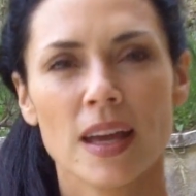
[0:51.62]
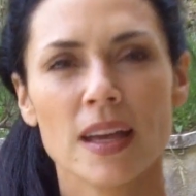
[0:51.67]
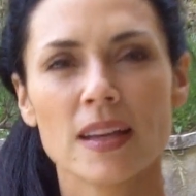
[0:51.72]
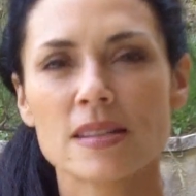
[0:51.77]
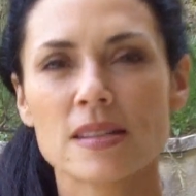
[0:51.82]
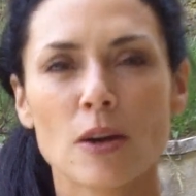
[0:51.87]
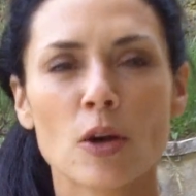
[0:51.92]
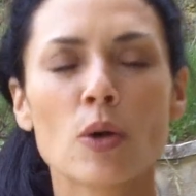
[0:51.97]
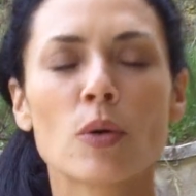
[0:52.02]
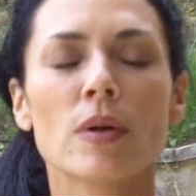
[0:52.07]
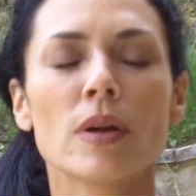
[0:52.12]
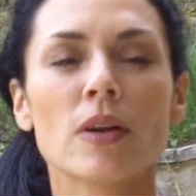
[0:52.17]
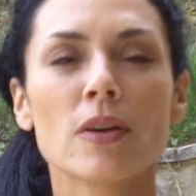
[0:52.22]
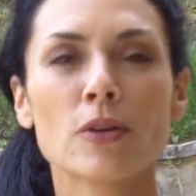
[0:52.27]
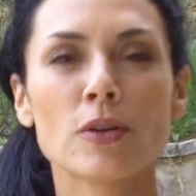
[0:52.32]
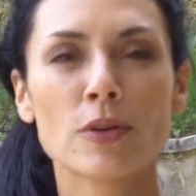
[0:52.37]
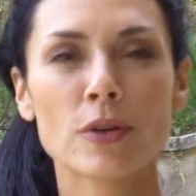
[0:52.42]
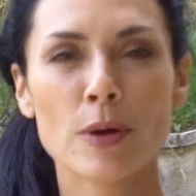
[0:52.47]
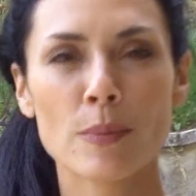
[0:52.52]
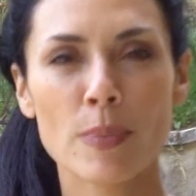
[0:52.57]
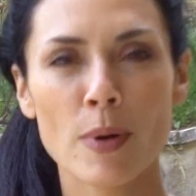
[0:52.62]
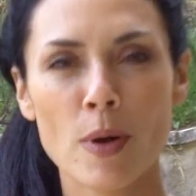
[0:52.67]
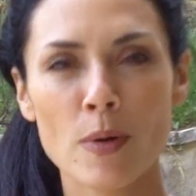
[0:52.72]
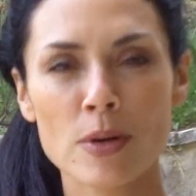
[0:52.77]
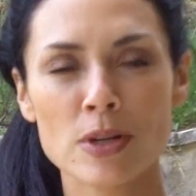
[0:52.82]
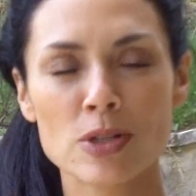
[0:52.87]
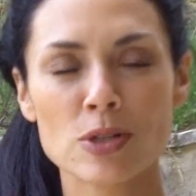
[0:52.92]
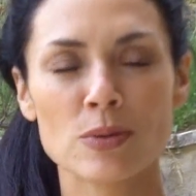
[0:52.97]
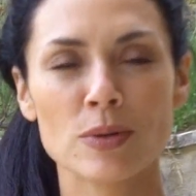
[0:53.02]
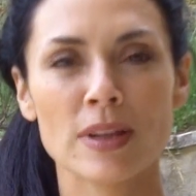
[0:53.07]
it's a critical
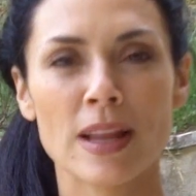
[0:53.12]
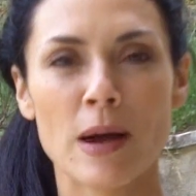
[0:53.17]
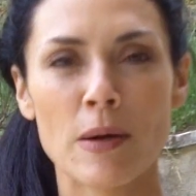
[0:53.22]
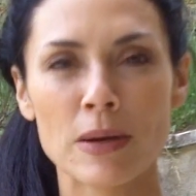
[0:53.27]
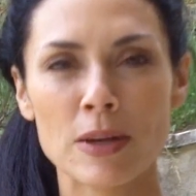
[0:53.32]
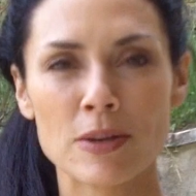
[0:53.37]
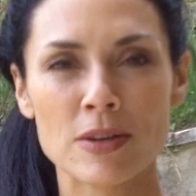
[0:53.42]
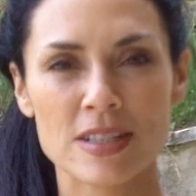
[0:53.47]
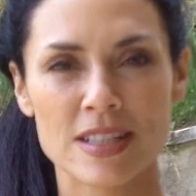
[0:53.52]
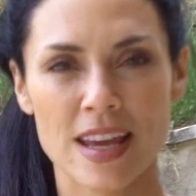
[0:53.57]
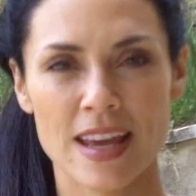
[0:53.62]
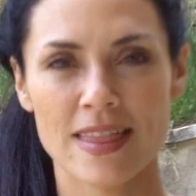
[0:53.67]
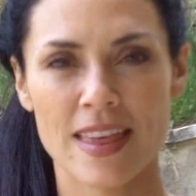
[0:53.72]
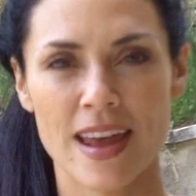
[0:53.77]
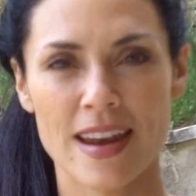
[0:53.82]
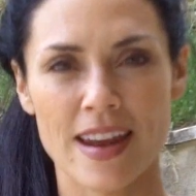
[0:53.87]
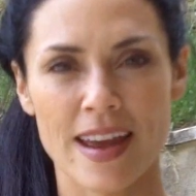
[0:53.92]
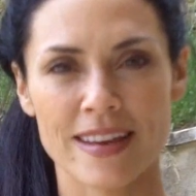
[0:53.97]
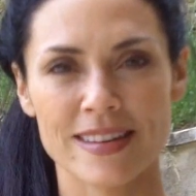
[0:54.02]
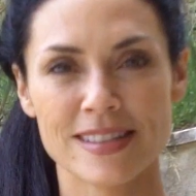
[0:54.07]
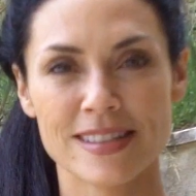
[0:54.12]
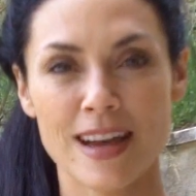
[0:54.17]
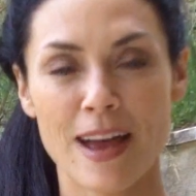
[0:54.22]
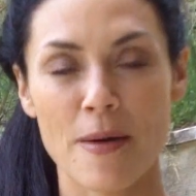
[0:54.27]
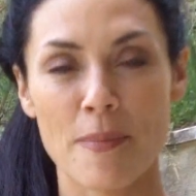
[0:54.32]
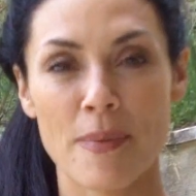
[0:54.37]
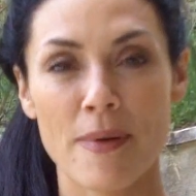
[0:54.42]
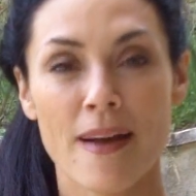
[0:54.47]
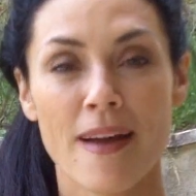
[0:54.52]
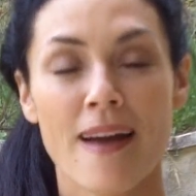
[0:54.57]
component to allowing you to take that next
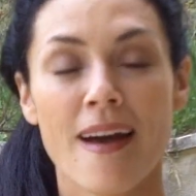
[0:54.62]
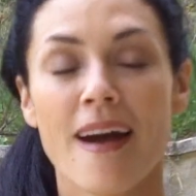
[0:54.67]
step.